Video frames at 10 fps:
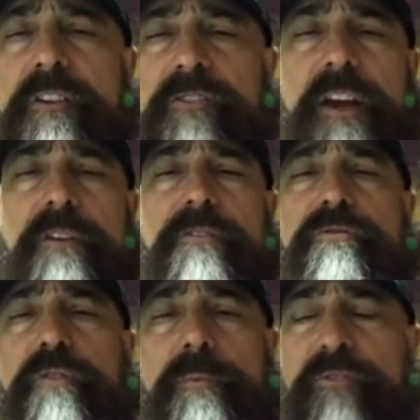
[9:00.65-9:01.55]
Check out our
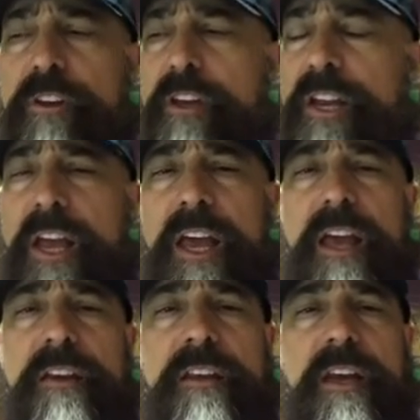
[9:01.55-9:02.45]
description,
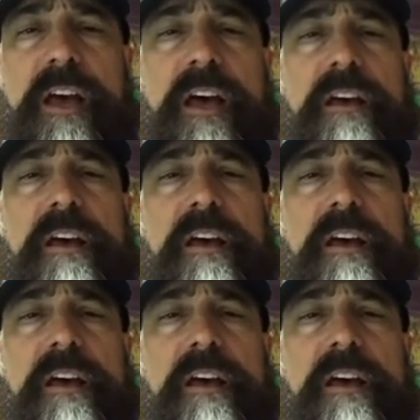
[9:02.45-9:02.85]
and